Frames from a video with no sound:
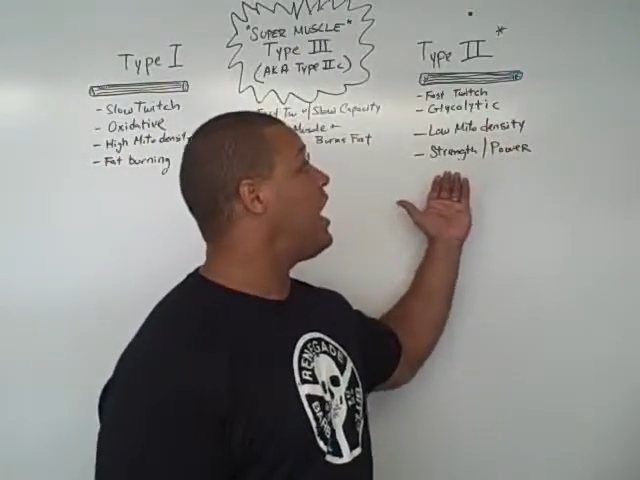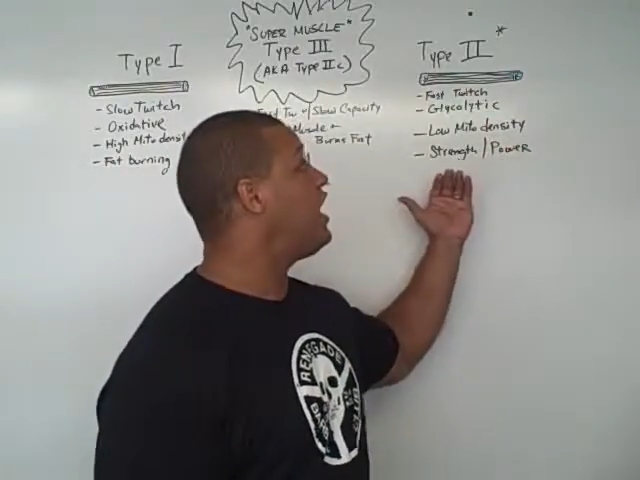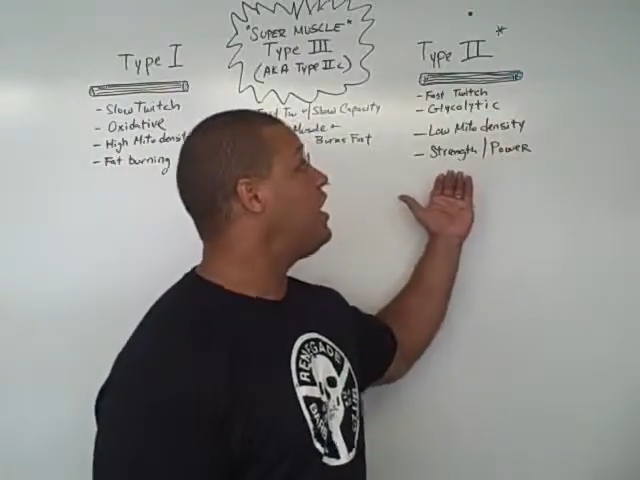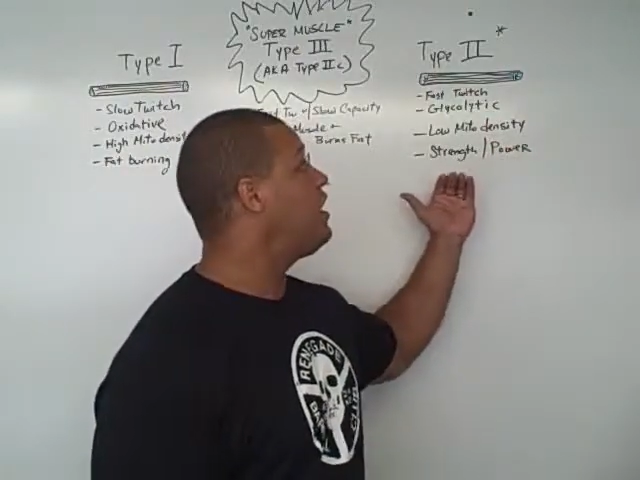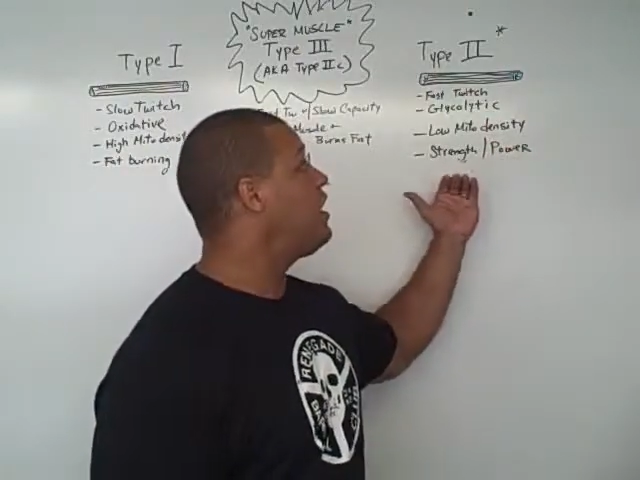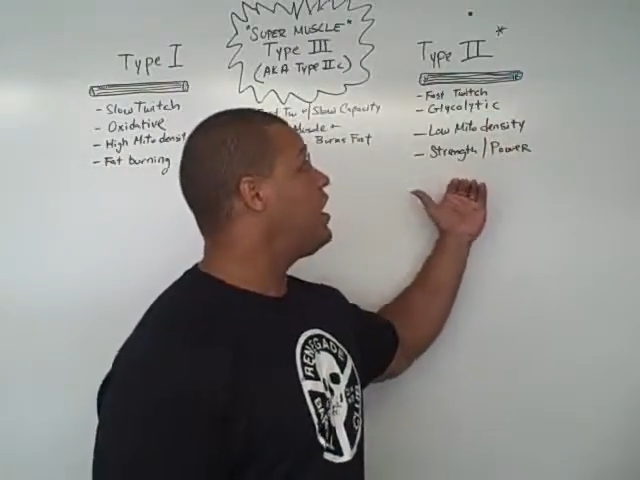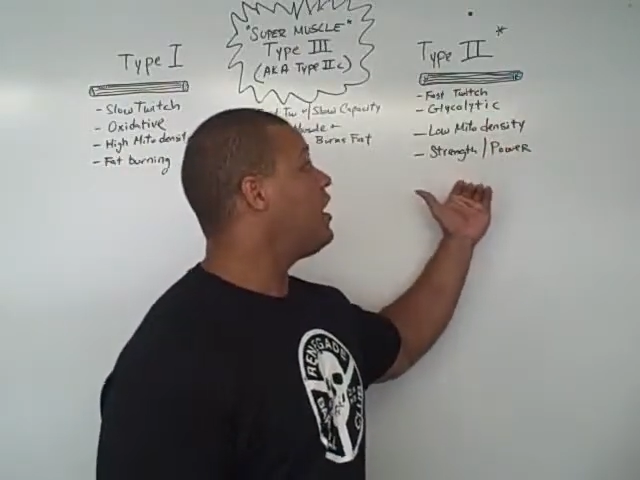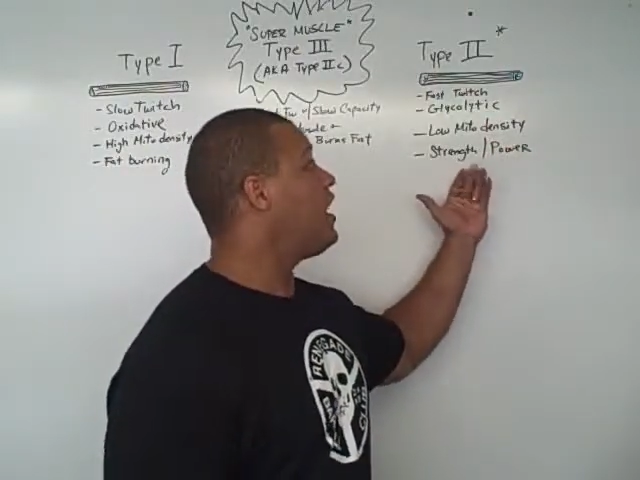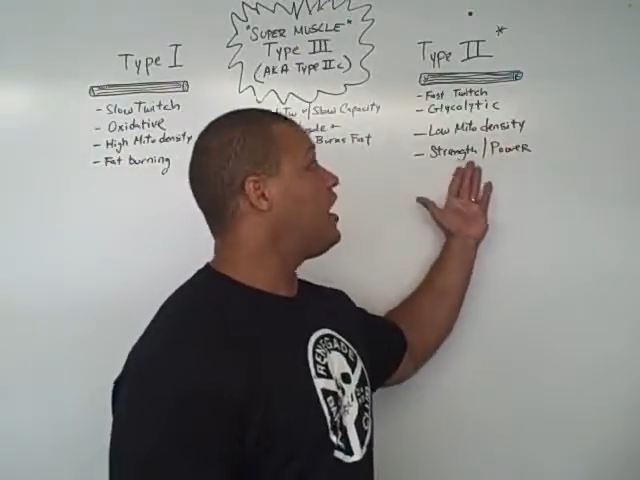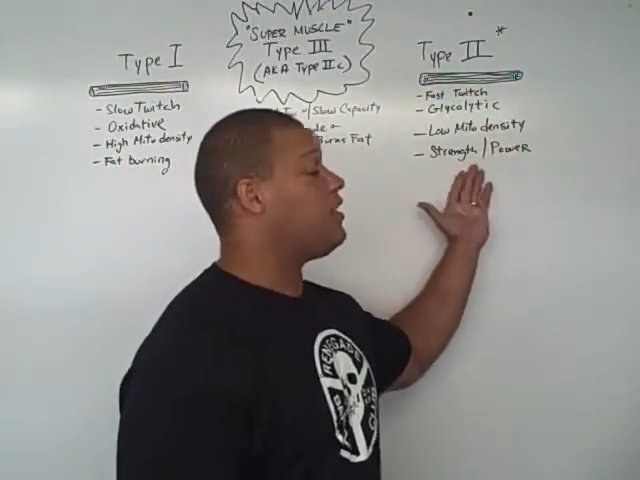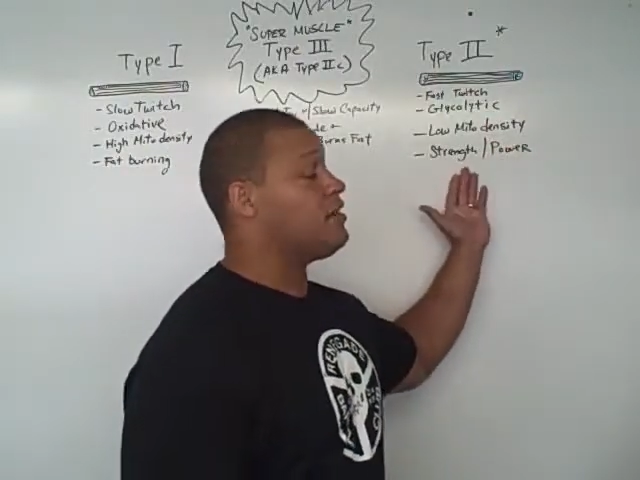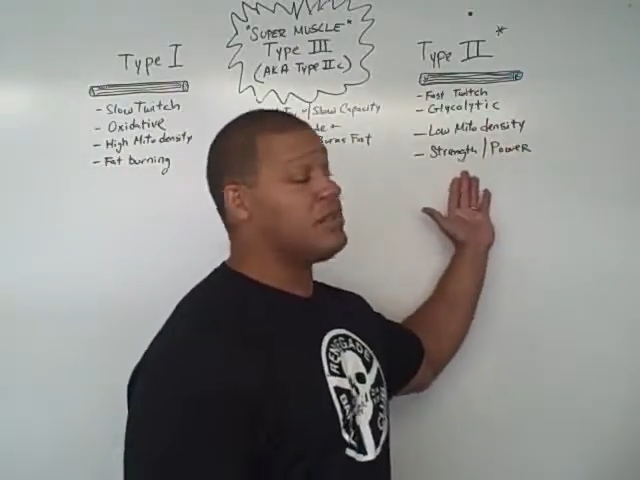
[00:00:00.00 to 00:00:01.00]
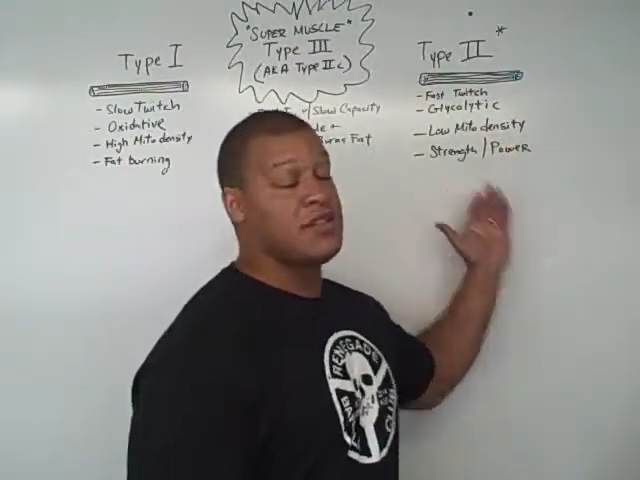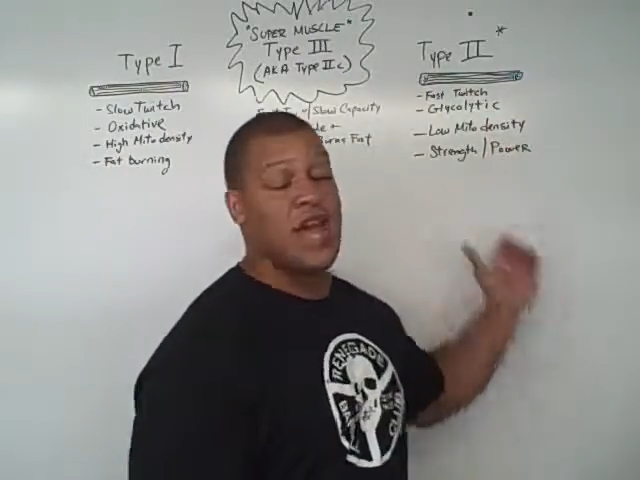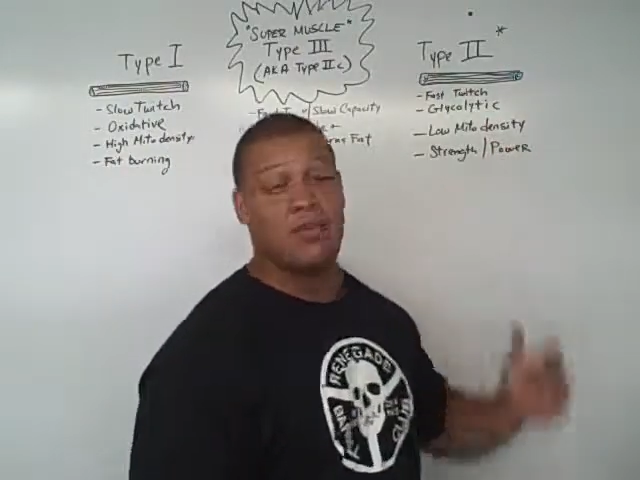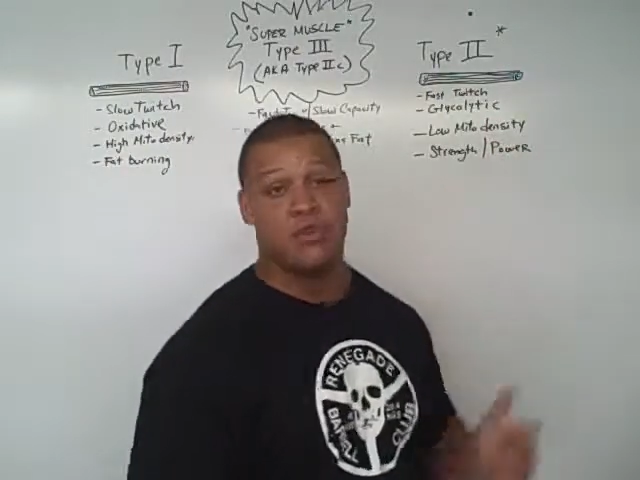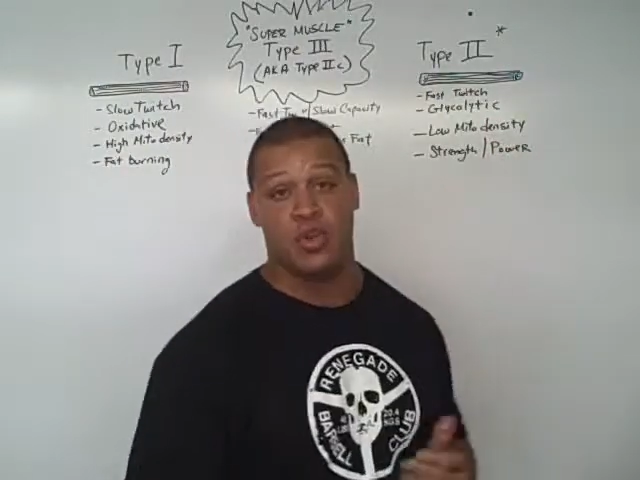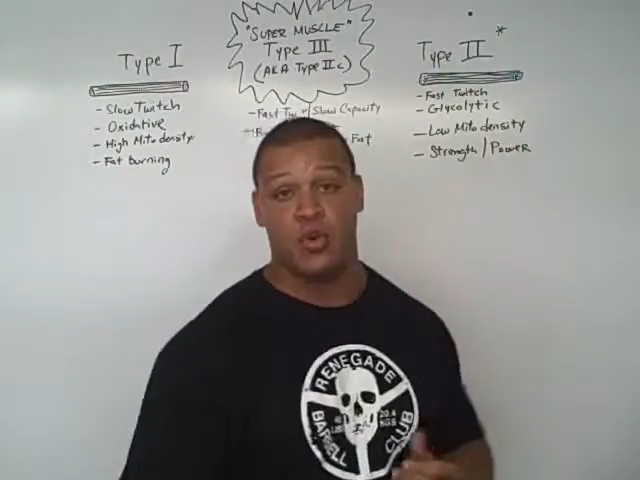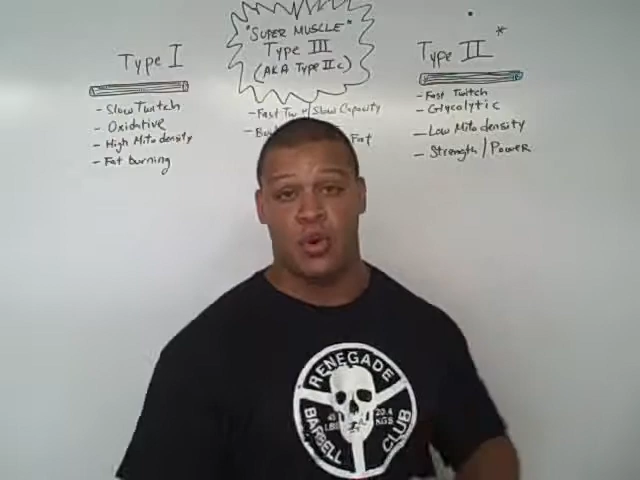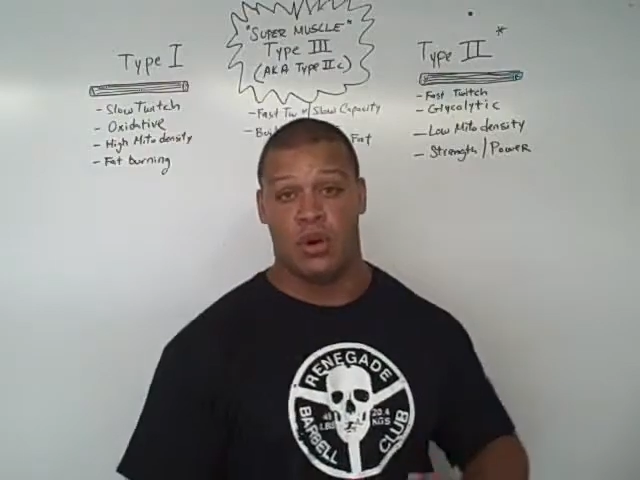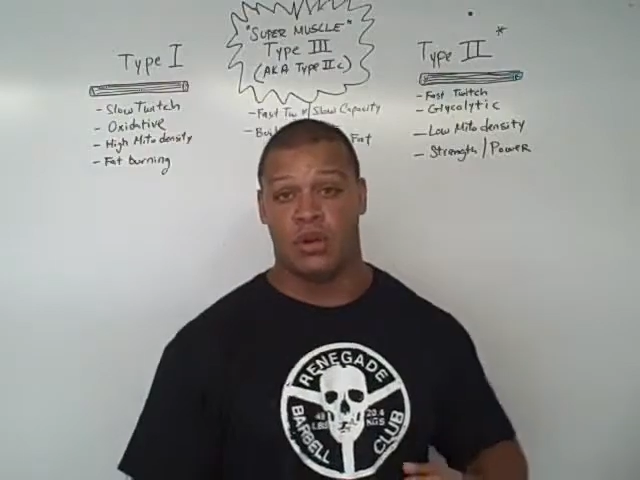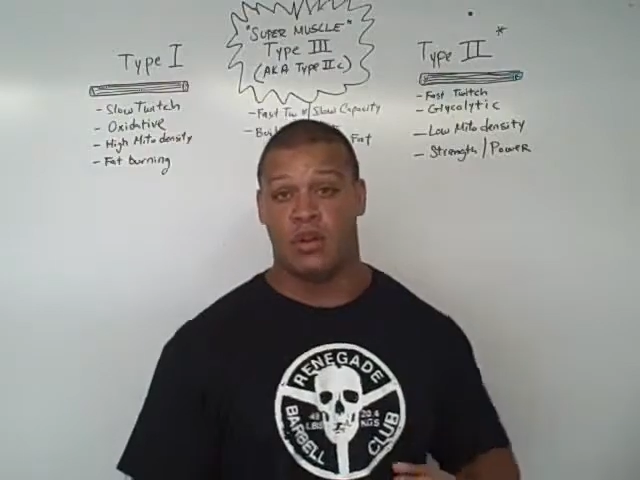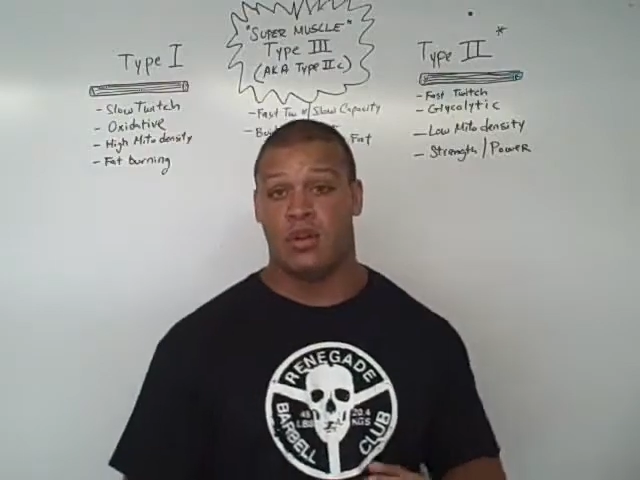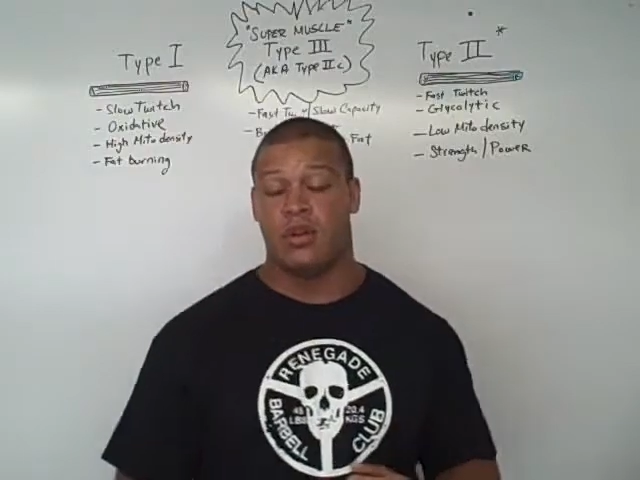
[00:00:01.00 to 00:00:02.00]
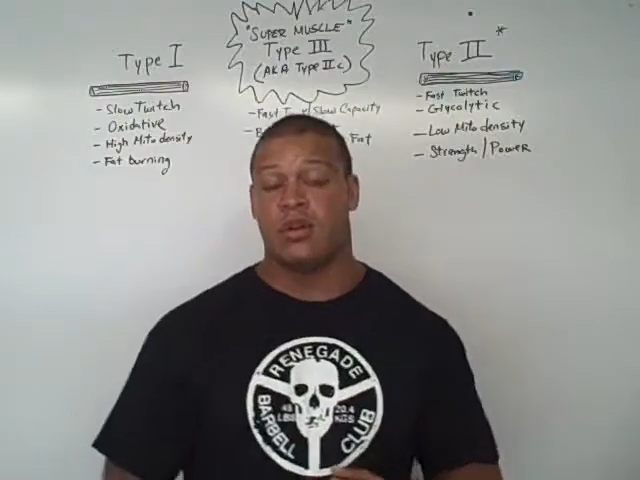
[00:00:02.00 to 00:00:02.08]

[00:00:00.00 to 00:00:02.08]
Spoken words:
a type 2, or